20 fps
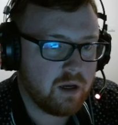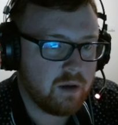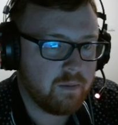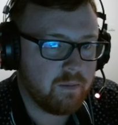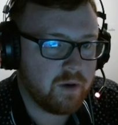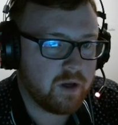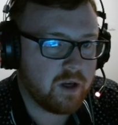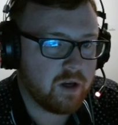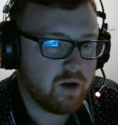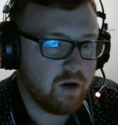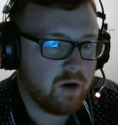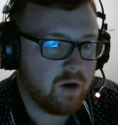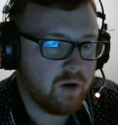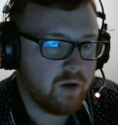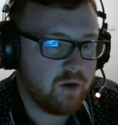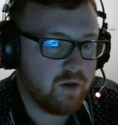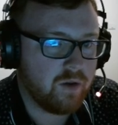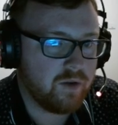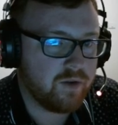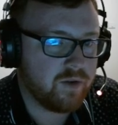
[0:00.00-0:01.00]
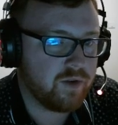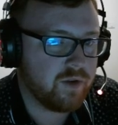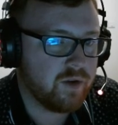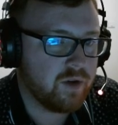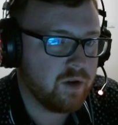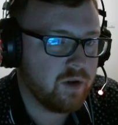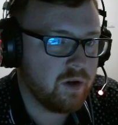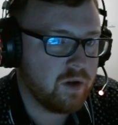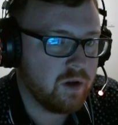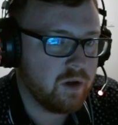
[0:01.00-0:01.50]
Because
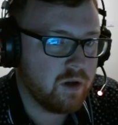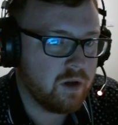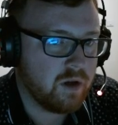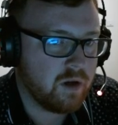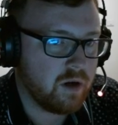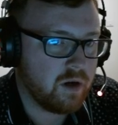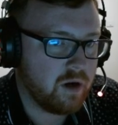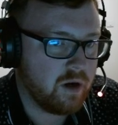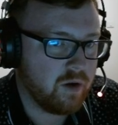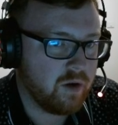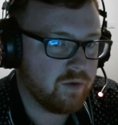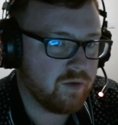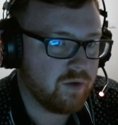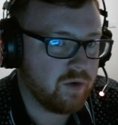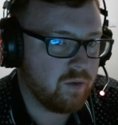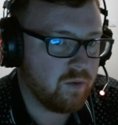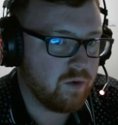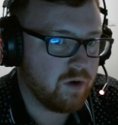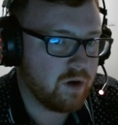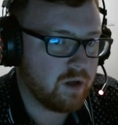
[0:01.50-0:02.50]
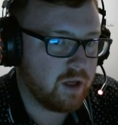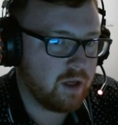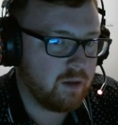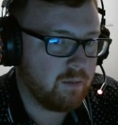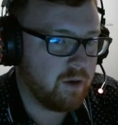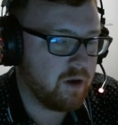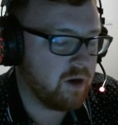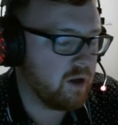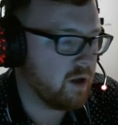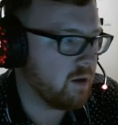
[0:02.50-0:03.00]
I also want to keep
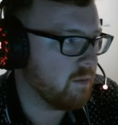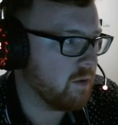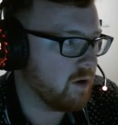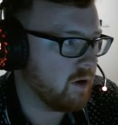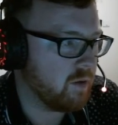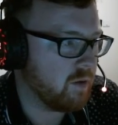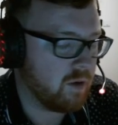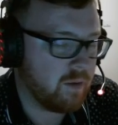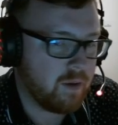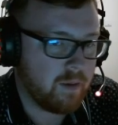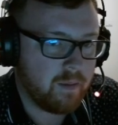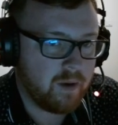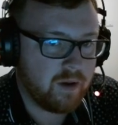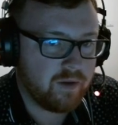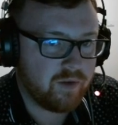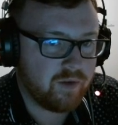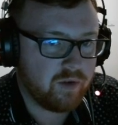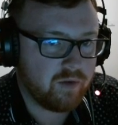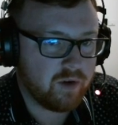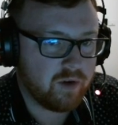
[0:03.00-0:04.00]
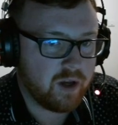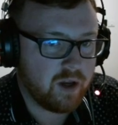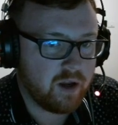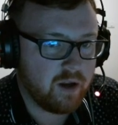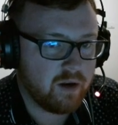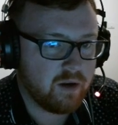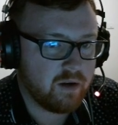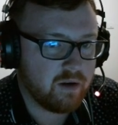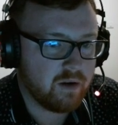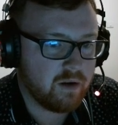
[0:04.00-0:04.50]
betting, but I don't want to bet massive again.
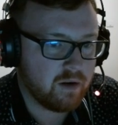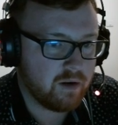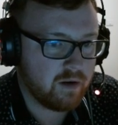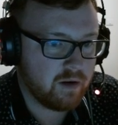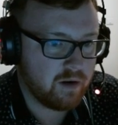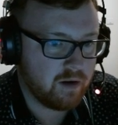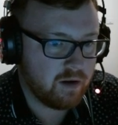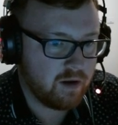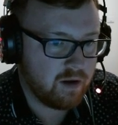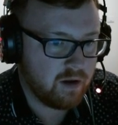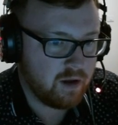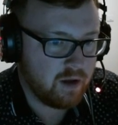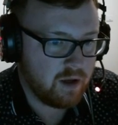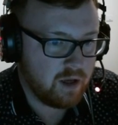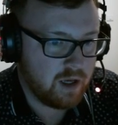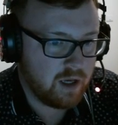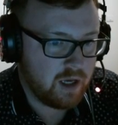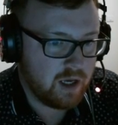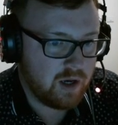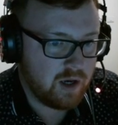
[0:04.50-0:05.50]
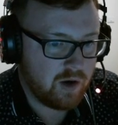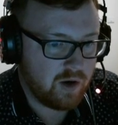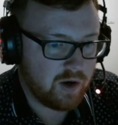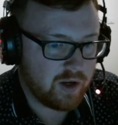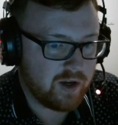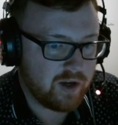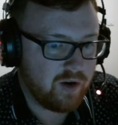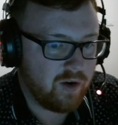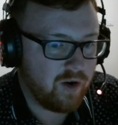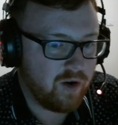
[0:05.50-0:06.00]
I
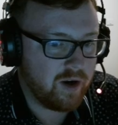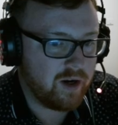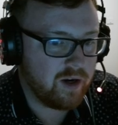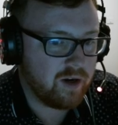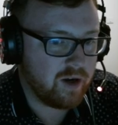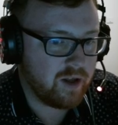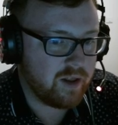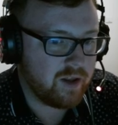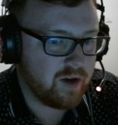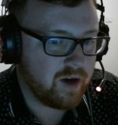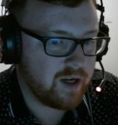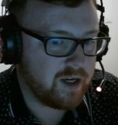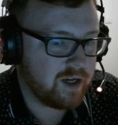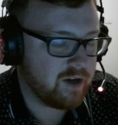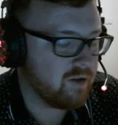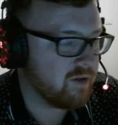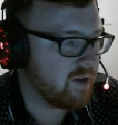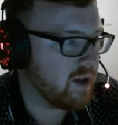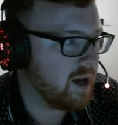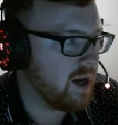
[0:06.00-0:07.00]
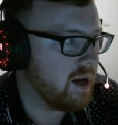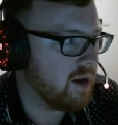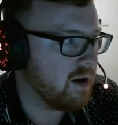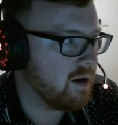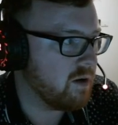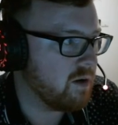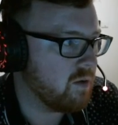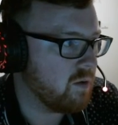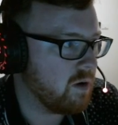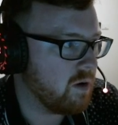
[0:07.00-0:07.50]
kind of like the idea of that
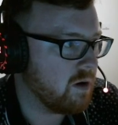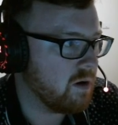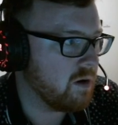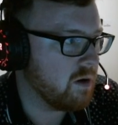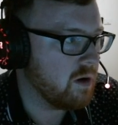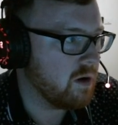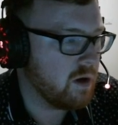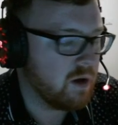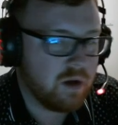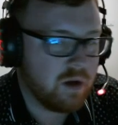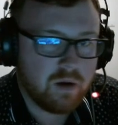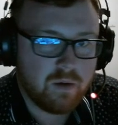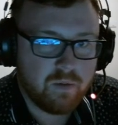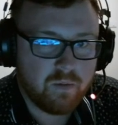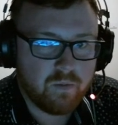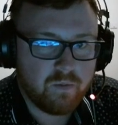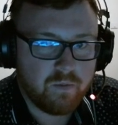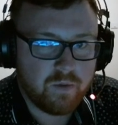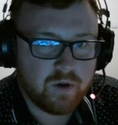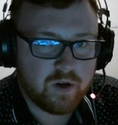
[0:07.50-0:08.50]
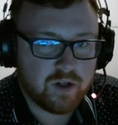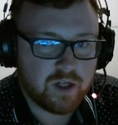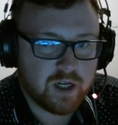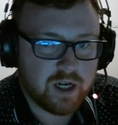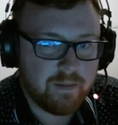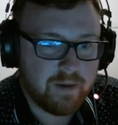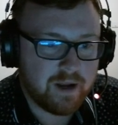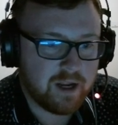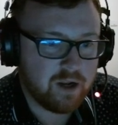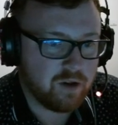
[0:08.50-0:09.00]
because I can
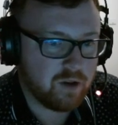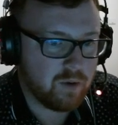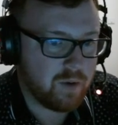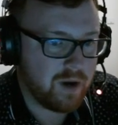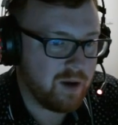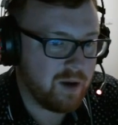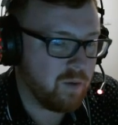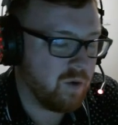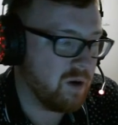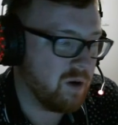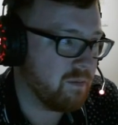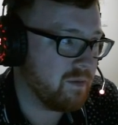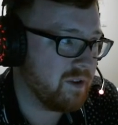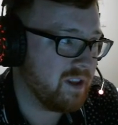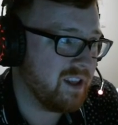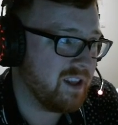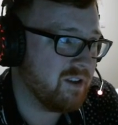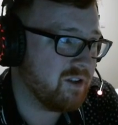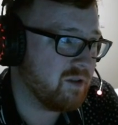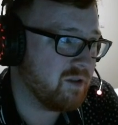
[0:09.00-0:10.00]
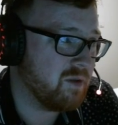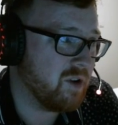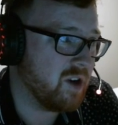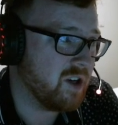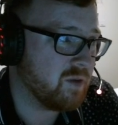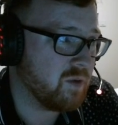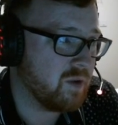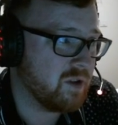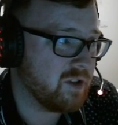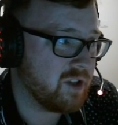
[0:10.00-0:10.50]
make it look the way I want. But then there's some
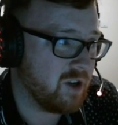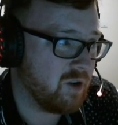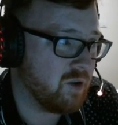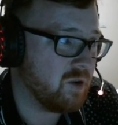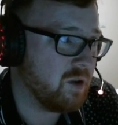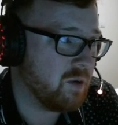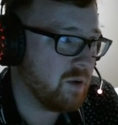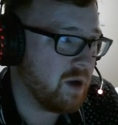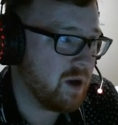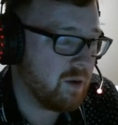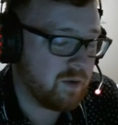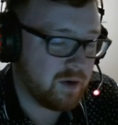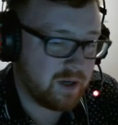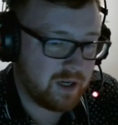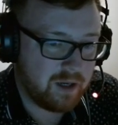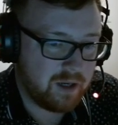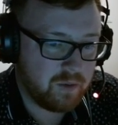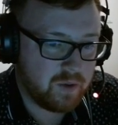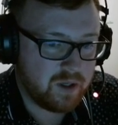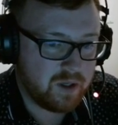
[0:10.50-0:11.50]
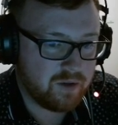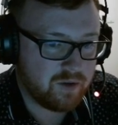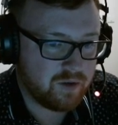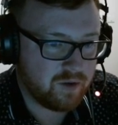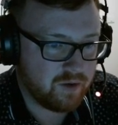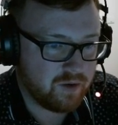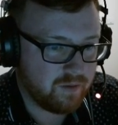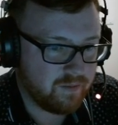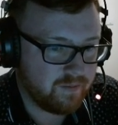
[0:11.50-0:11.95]
nice ones that look the way I want anyway, so.